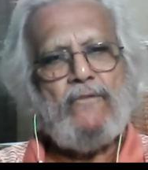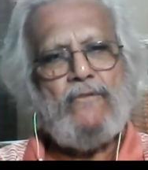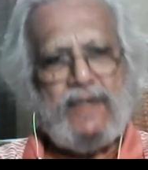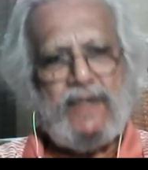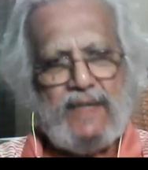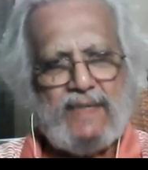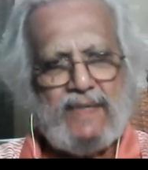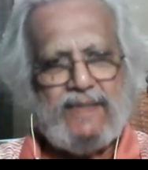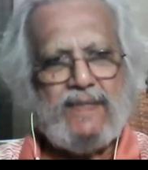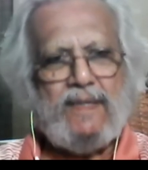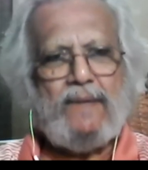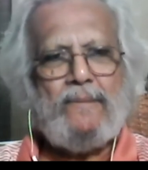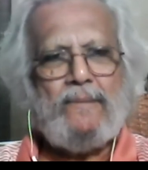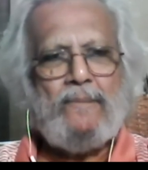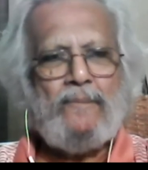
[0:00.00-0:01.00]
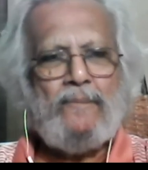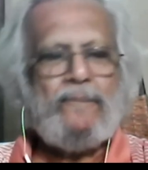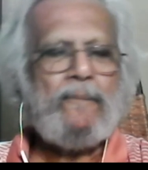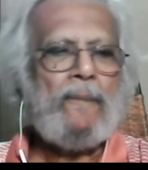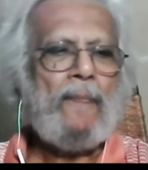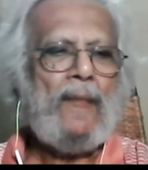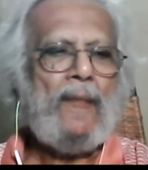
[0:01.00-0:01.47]
fantastic,
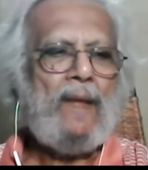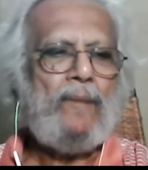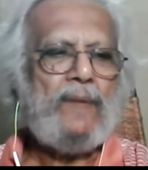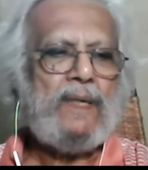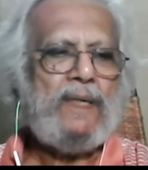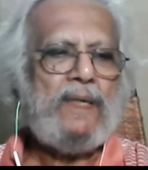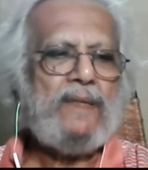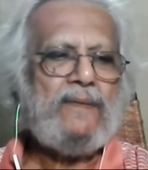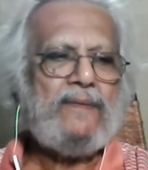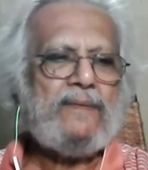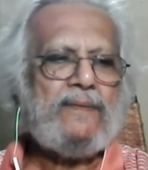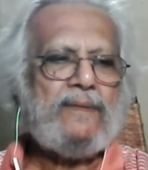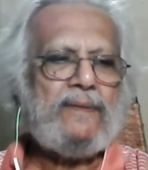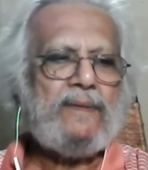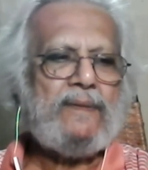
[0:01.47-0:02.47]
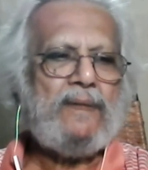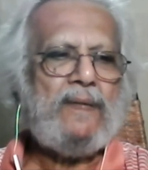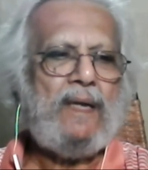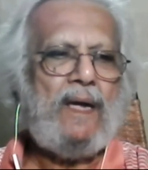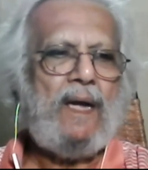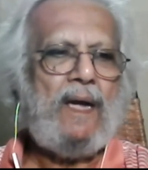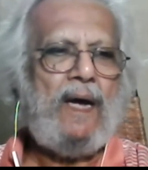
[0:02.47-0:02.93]
because
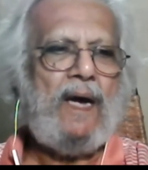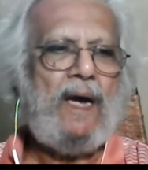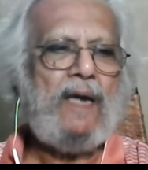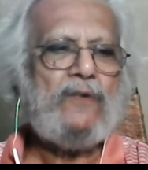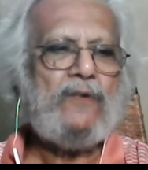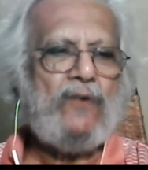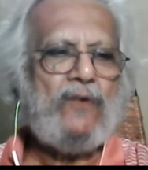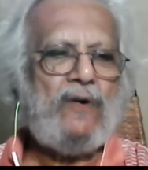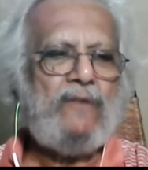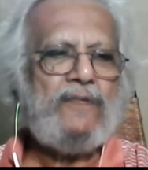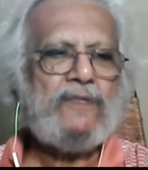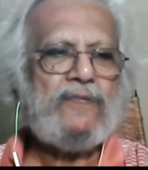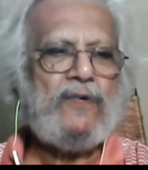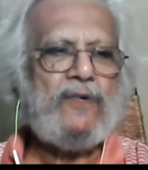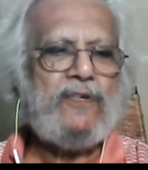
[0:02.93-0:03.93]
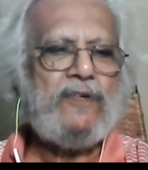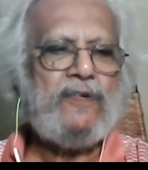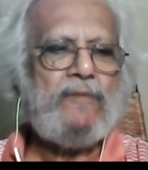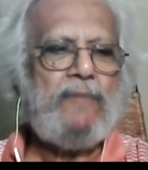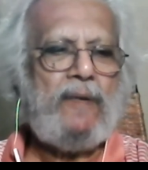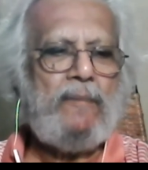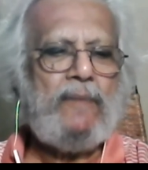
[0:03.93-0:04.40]
I would always want to
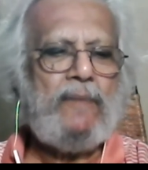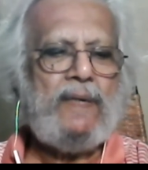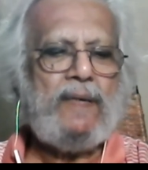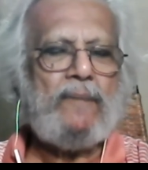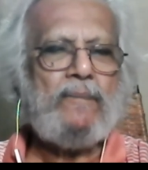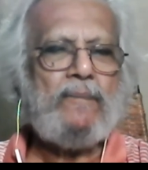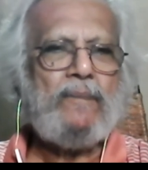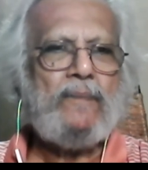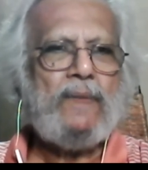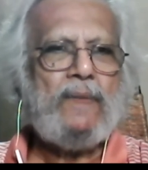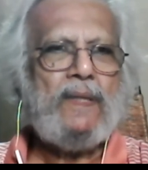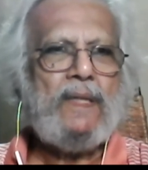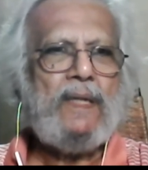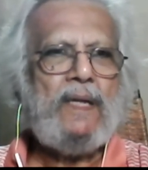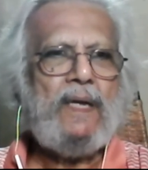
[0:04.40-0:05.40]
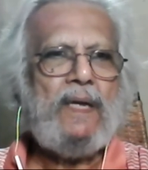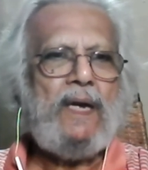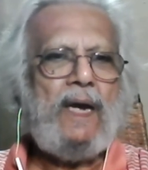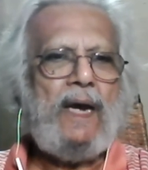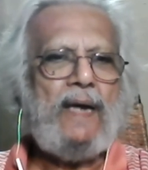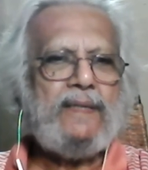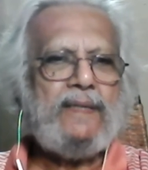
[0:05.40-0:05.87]
remember him
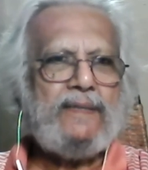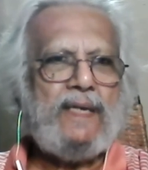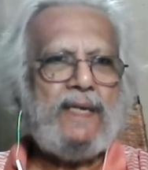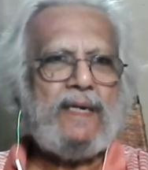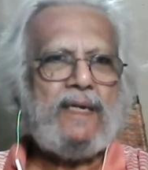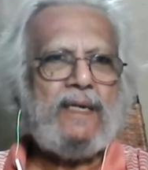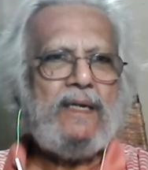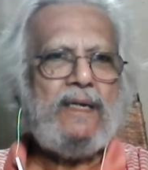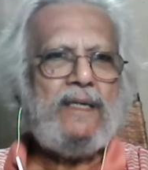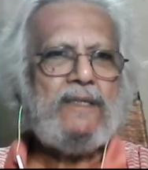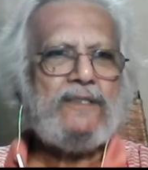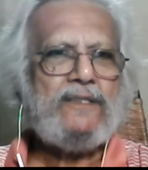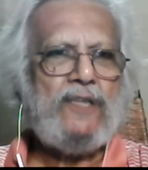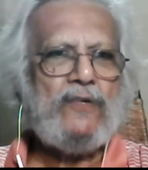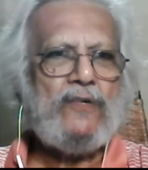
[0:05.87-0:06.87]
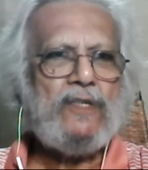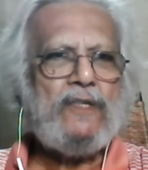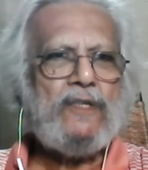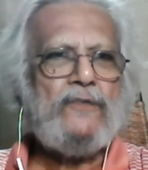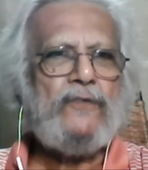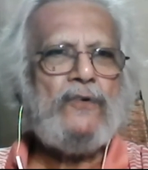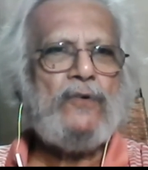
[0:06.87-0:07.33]
as that sound of
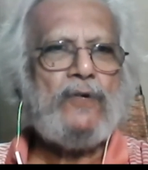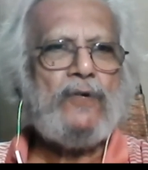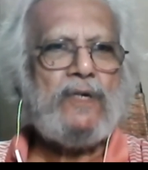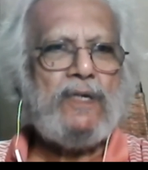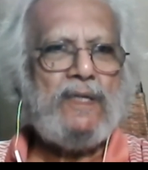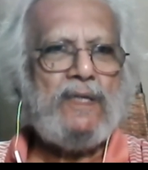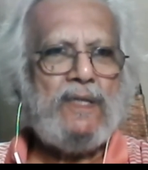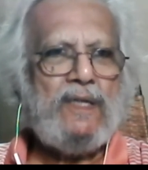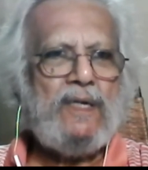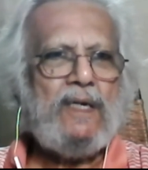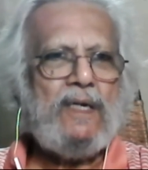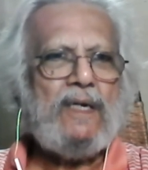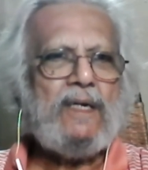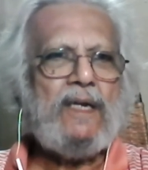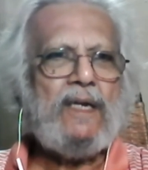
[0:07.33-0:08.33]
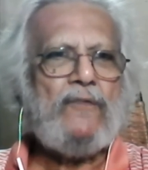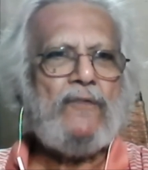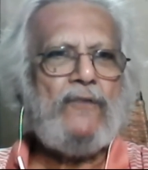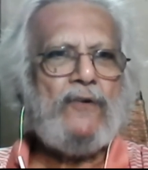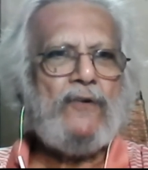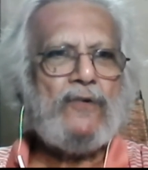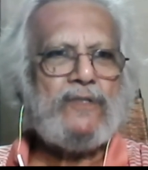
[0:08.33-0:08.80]
the flute that
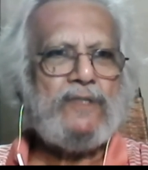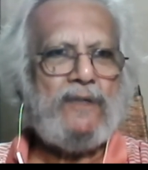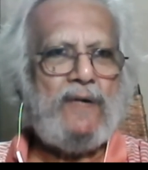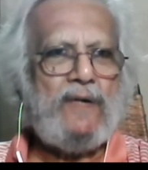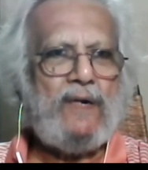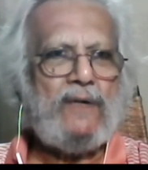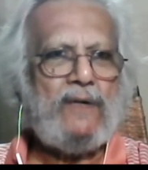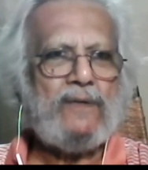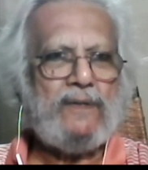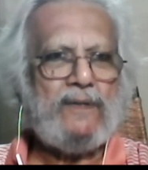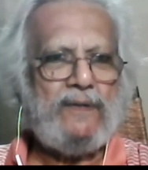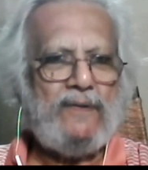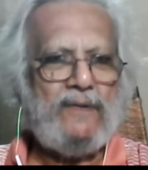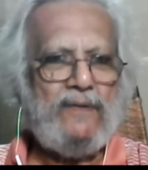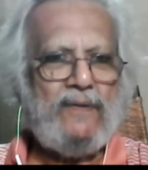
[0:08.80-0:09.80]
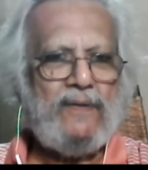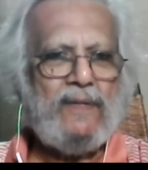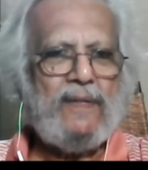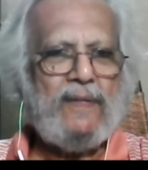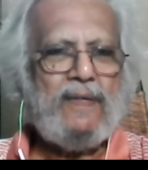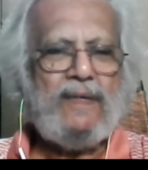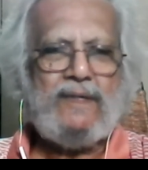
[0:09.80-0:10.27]
floats around, you know.
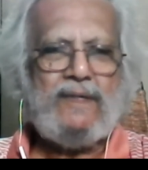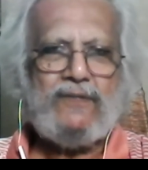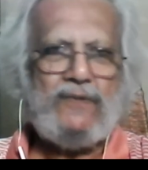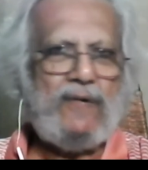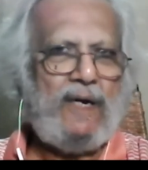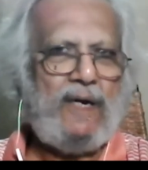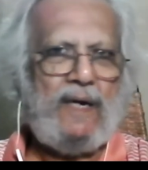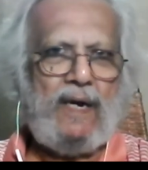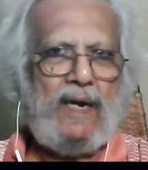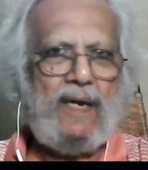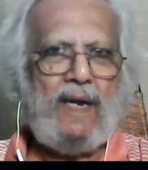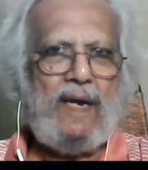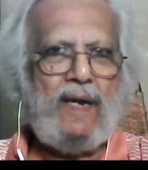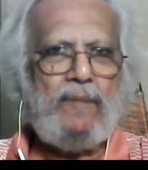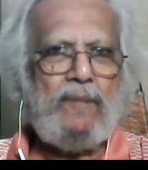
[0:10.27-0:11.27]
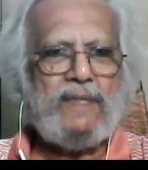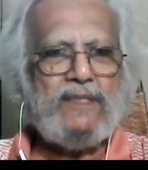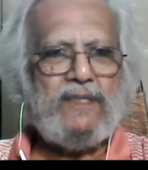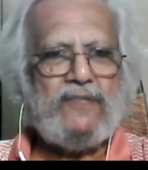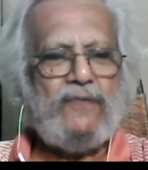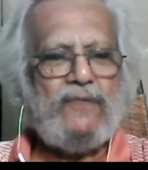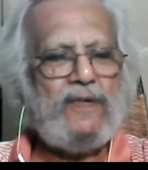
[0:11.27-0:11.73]
So I make
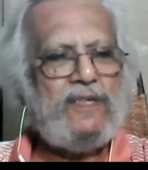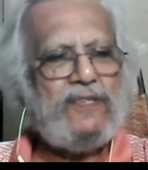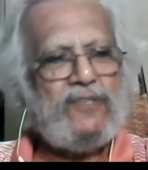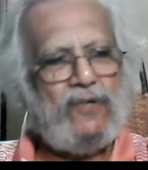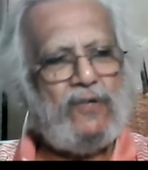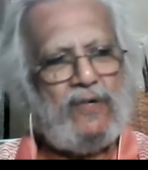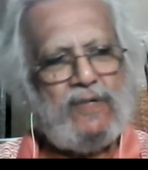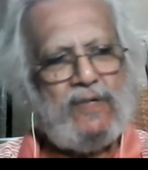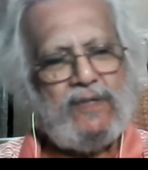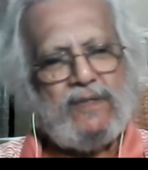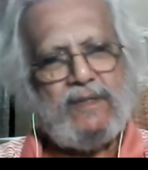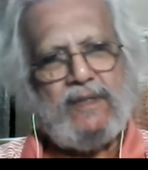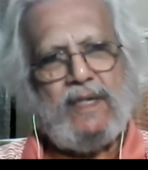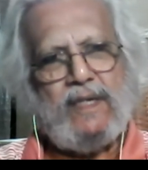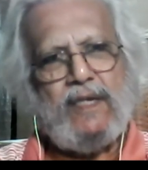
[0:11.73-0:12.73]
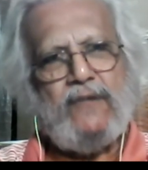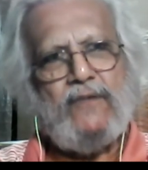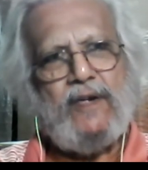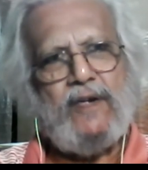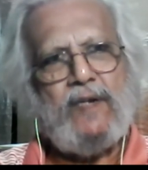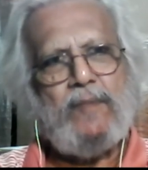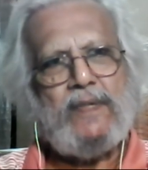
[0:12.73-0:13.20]
this very short. Thank you
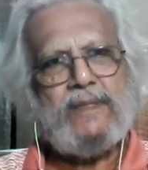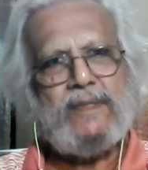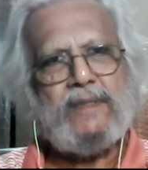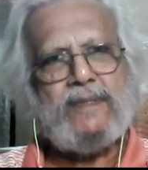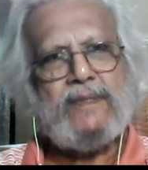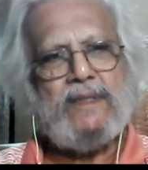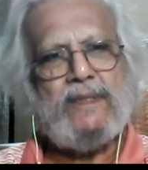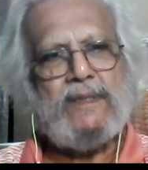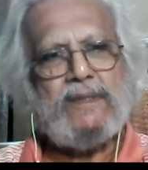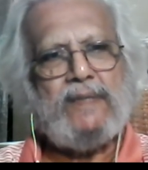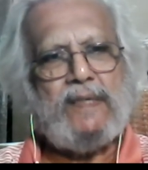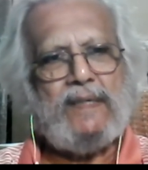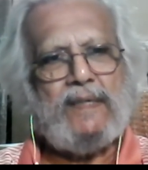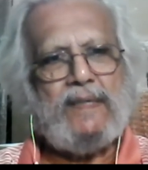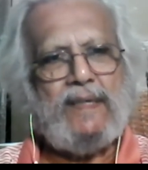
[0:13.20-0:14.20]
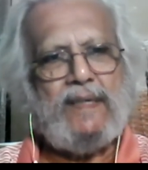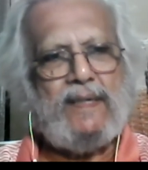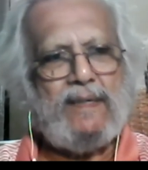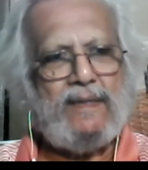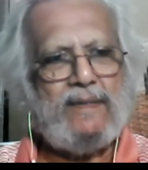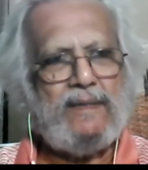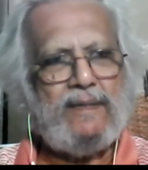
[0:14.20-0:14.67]
very much, Channa
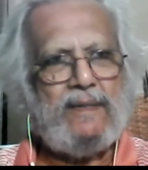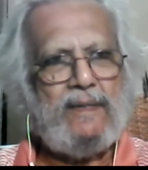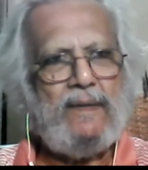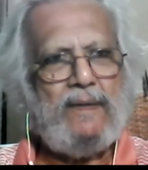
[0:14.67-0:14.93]
and the